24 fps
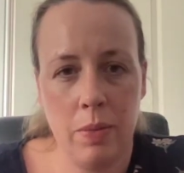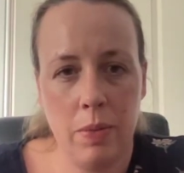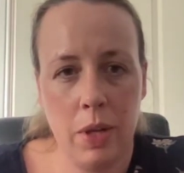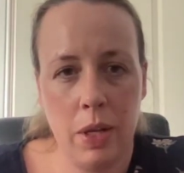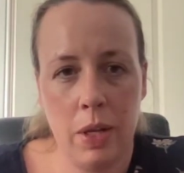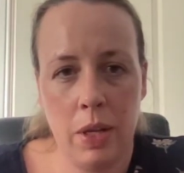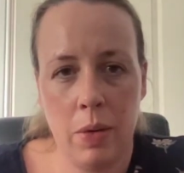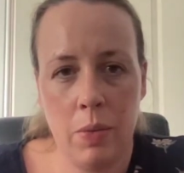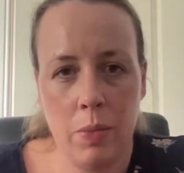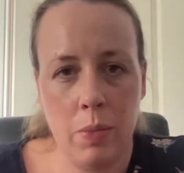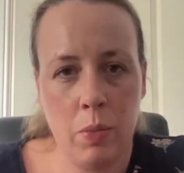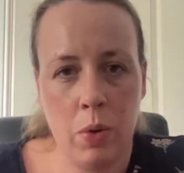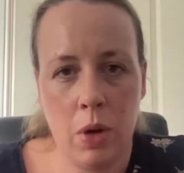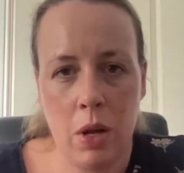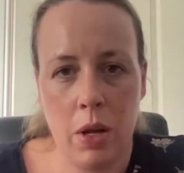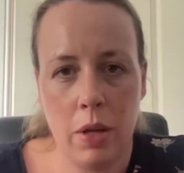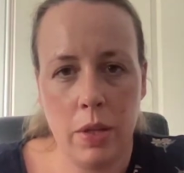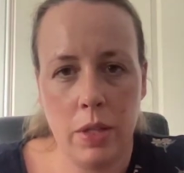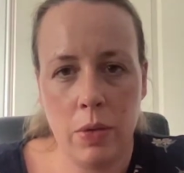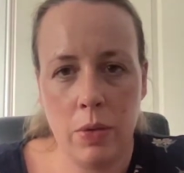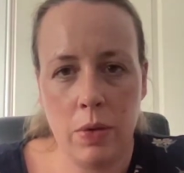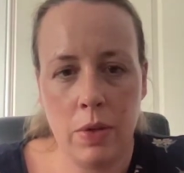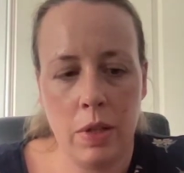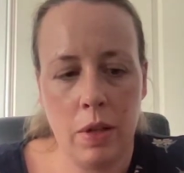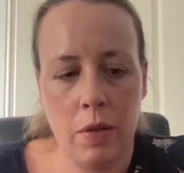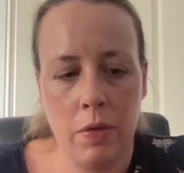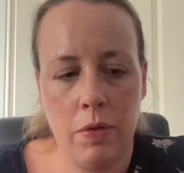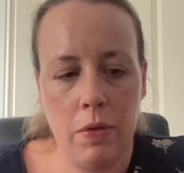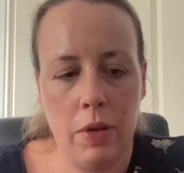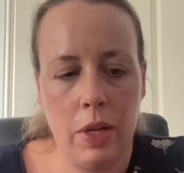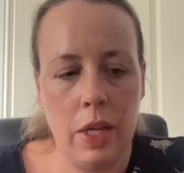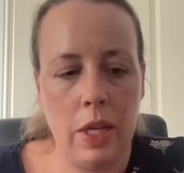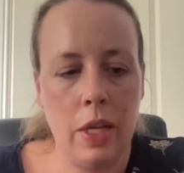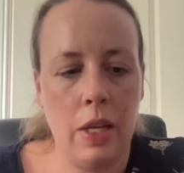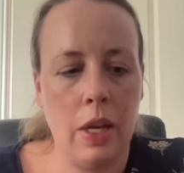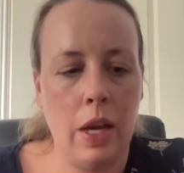it worked. It was
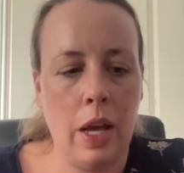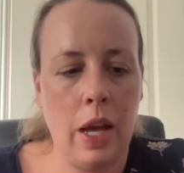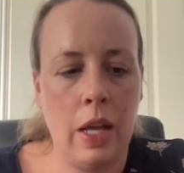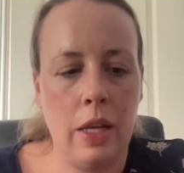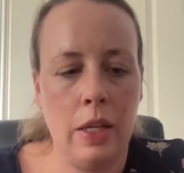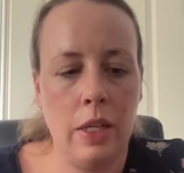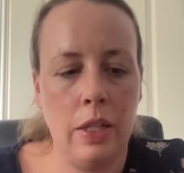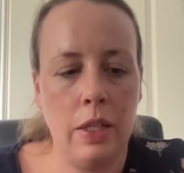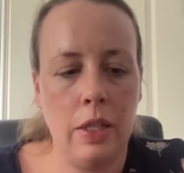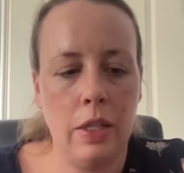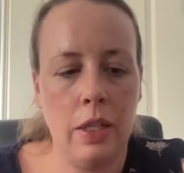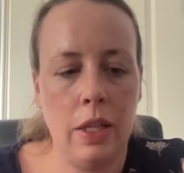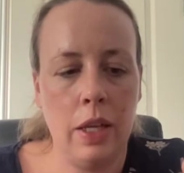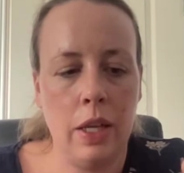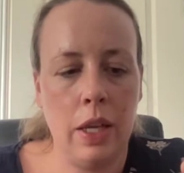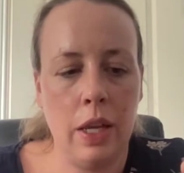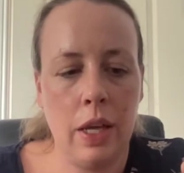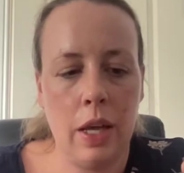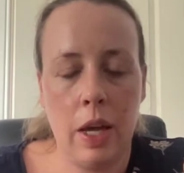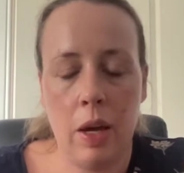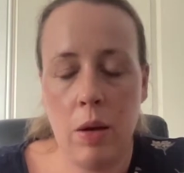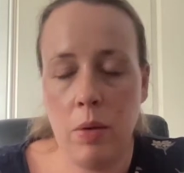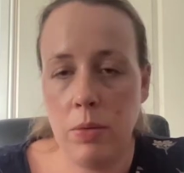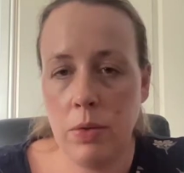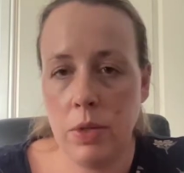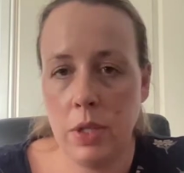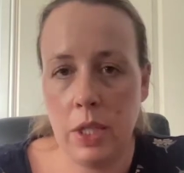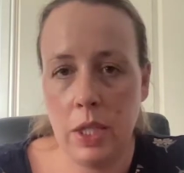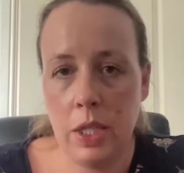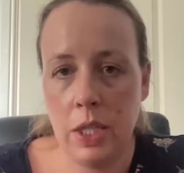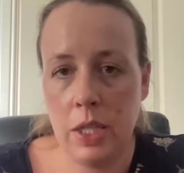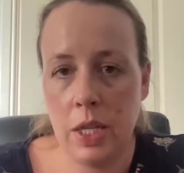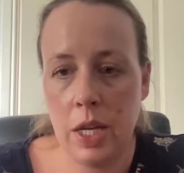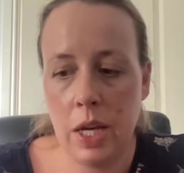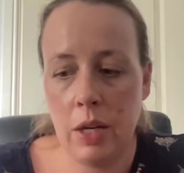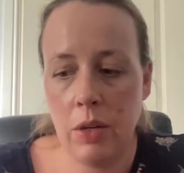lovely, and it helped to
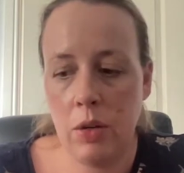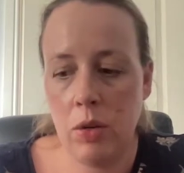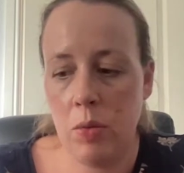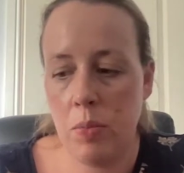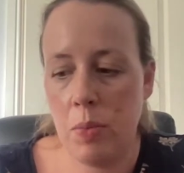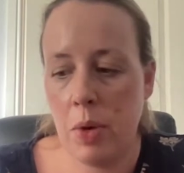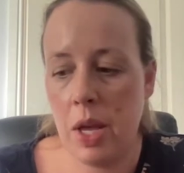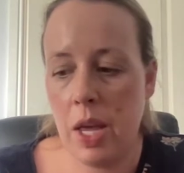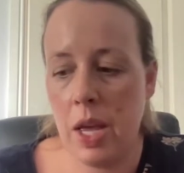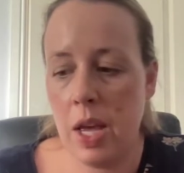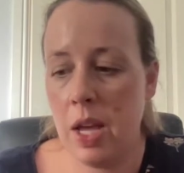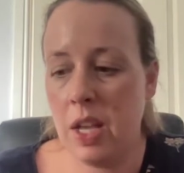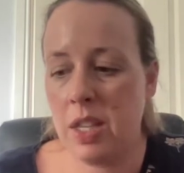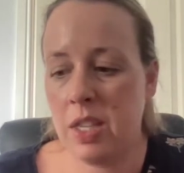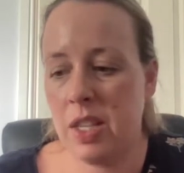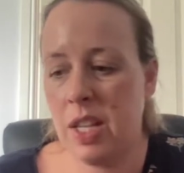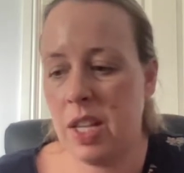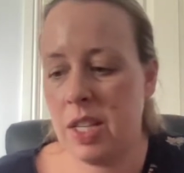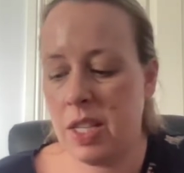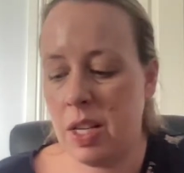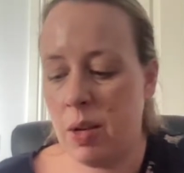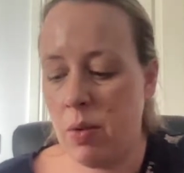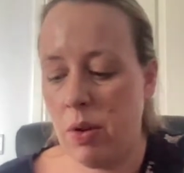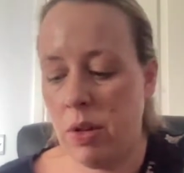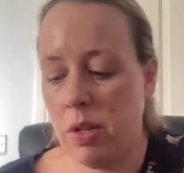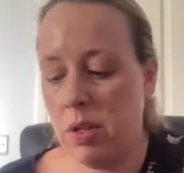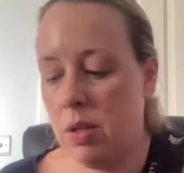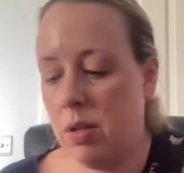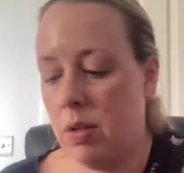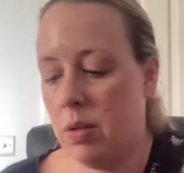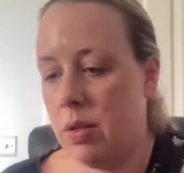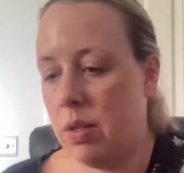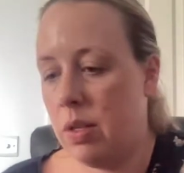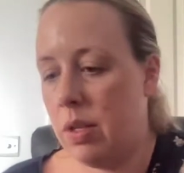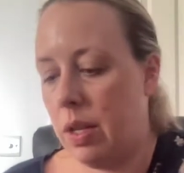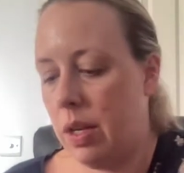detangle my hair. So that's how I
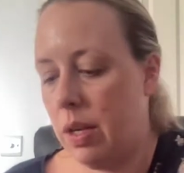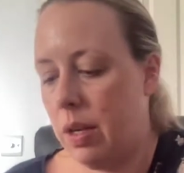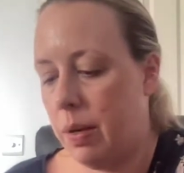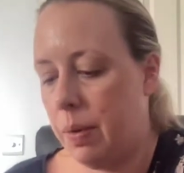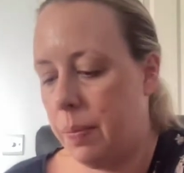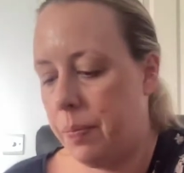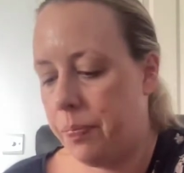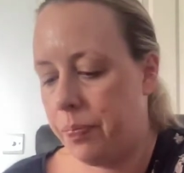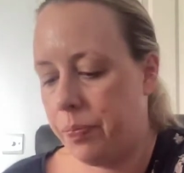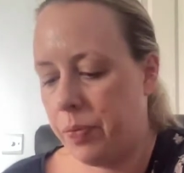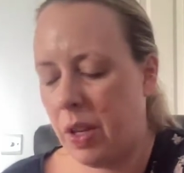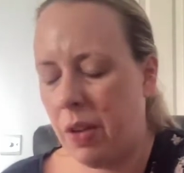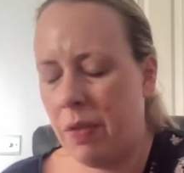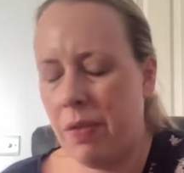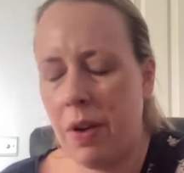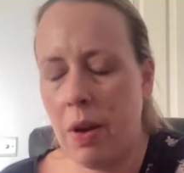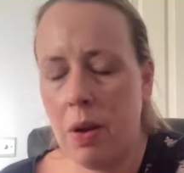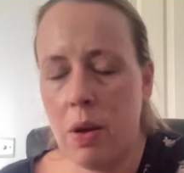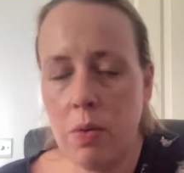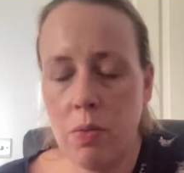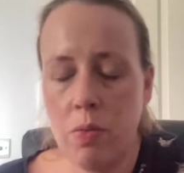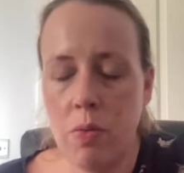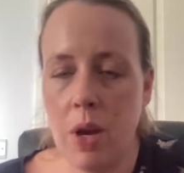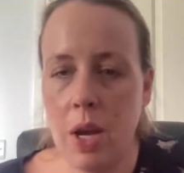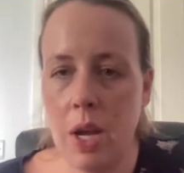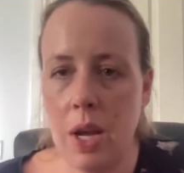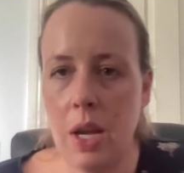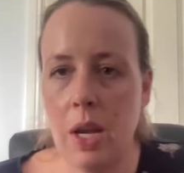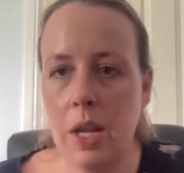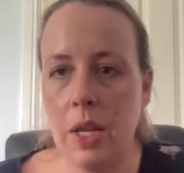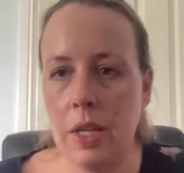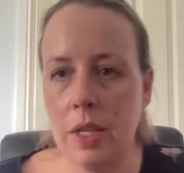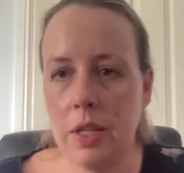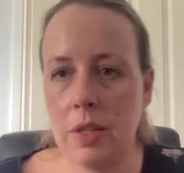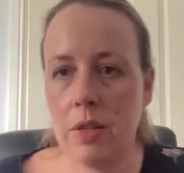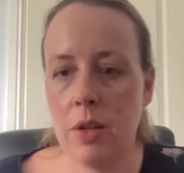used that. I very
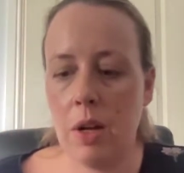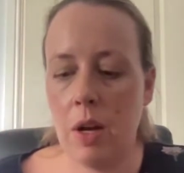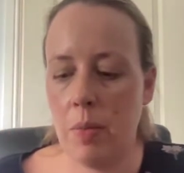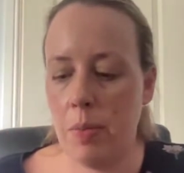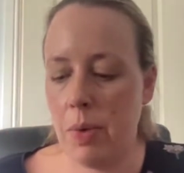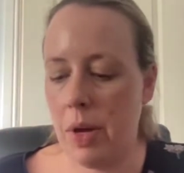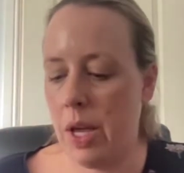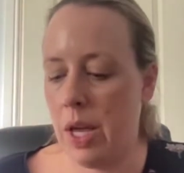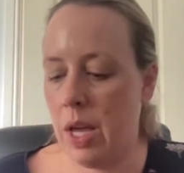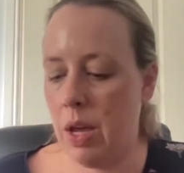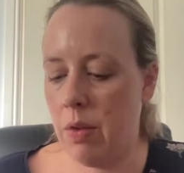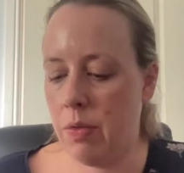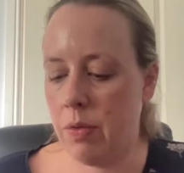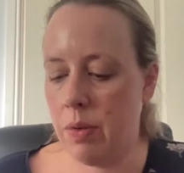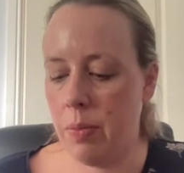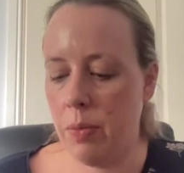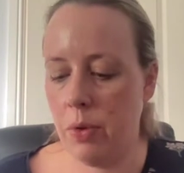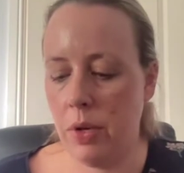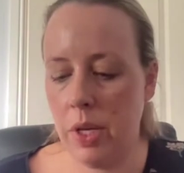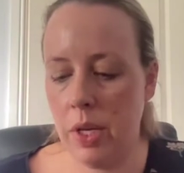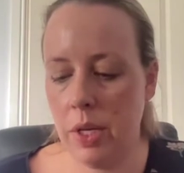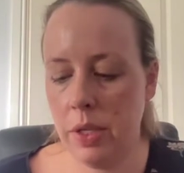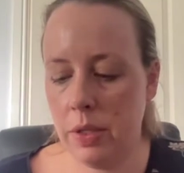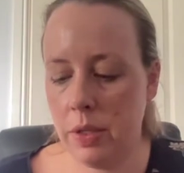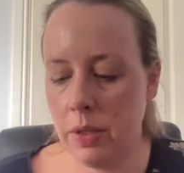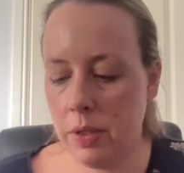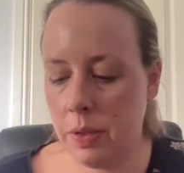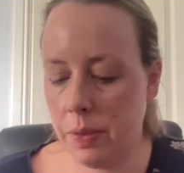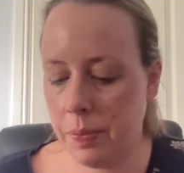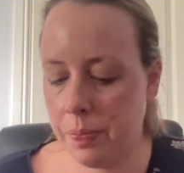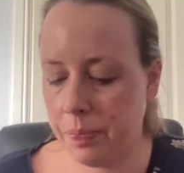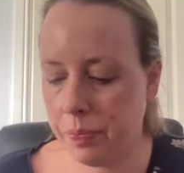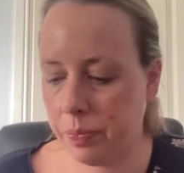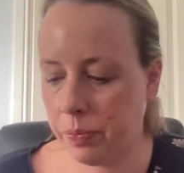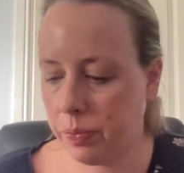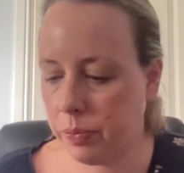rarely style my hair, if I'm honest.
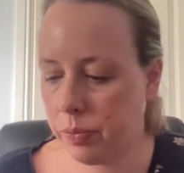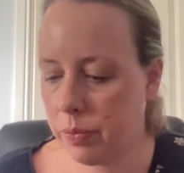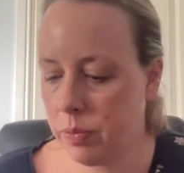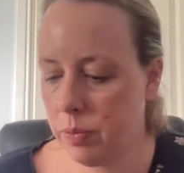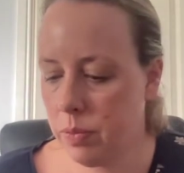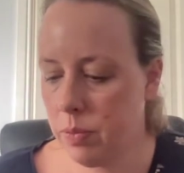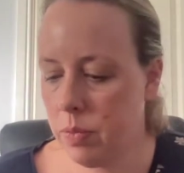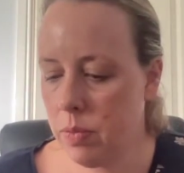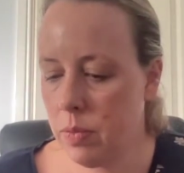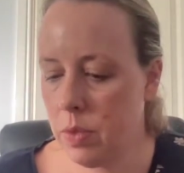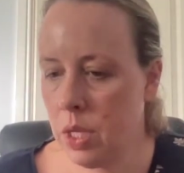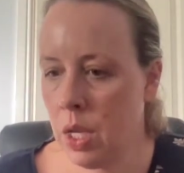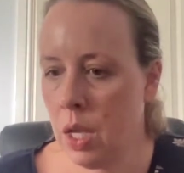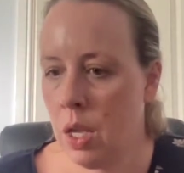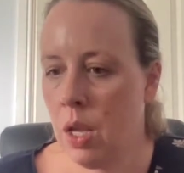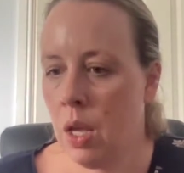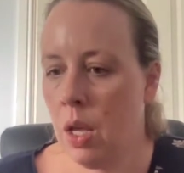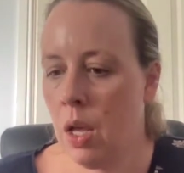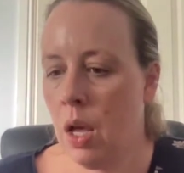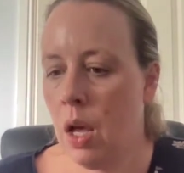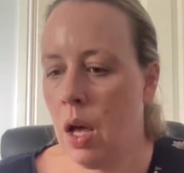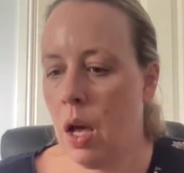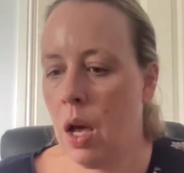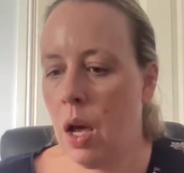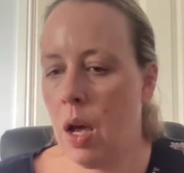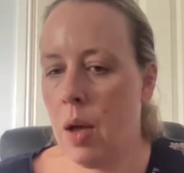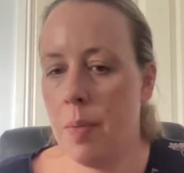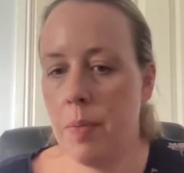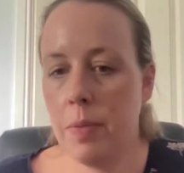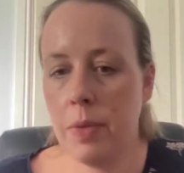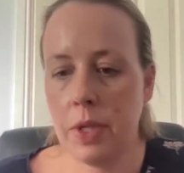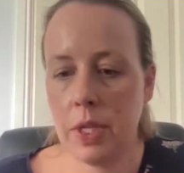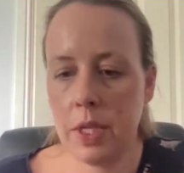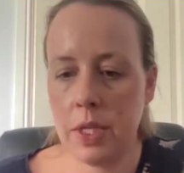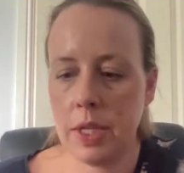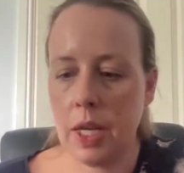
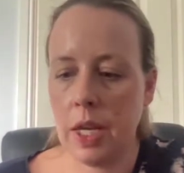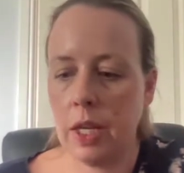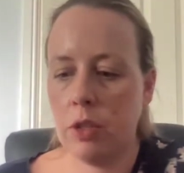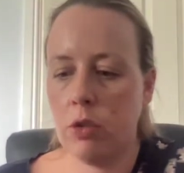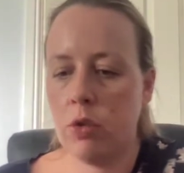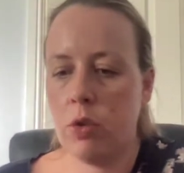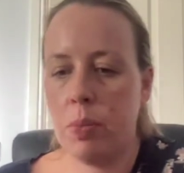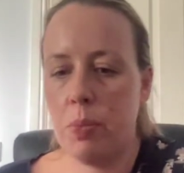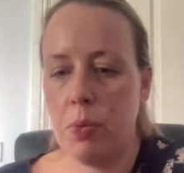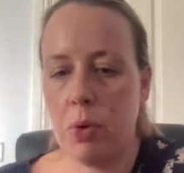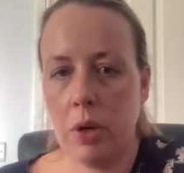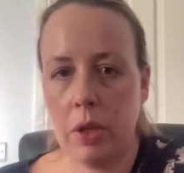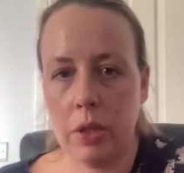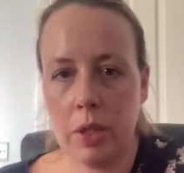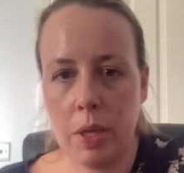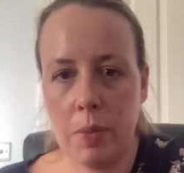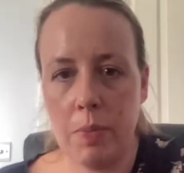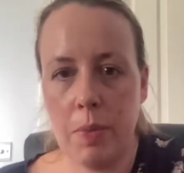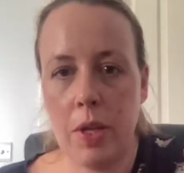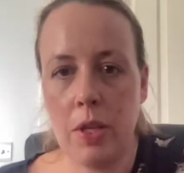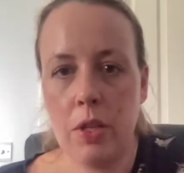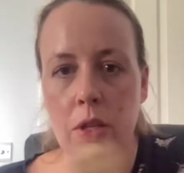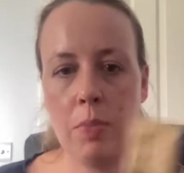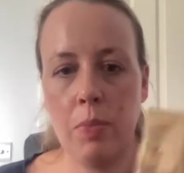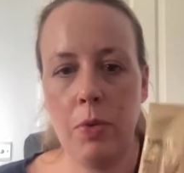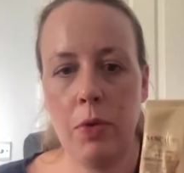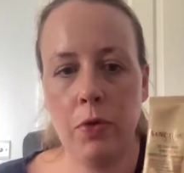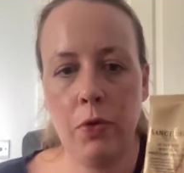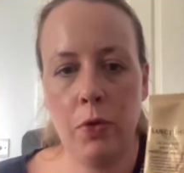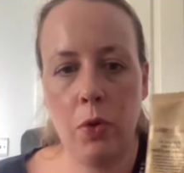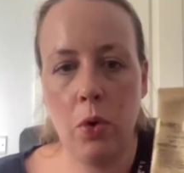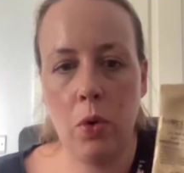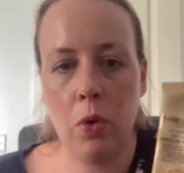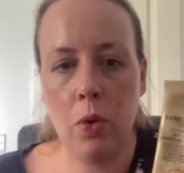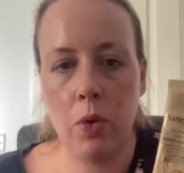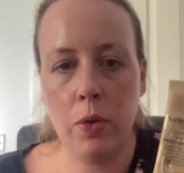The Sanctuary product I mentioned
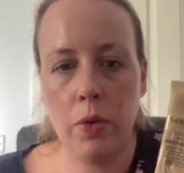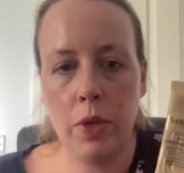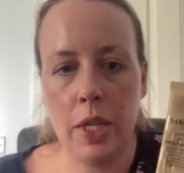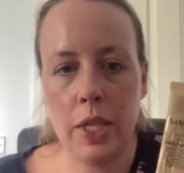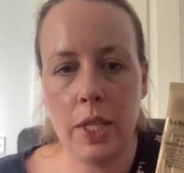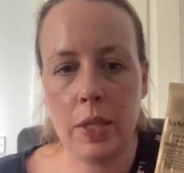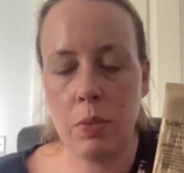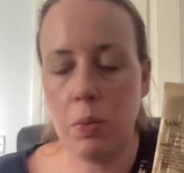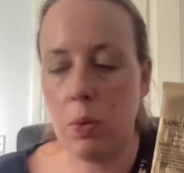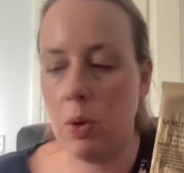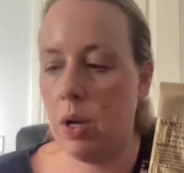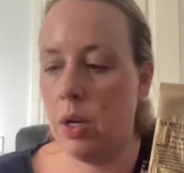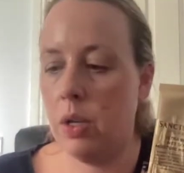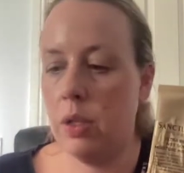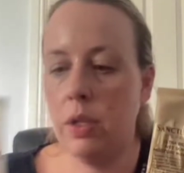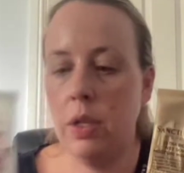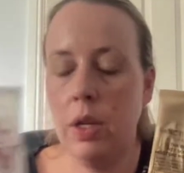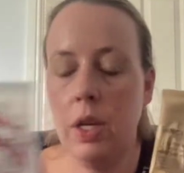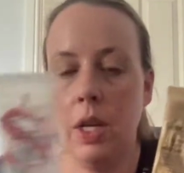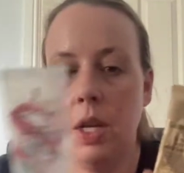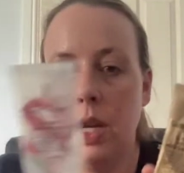before, this one,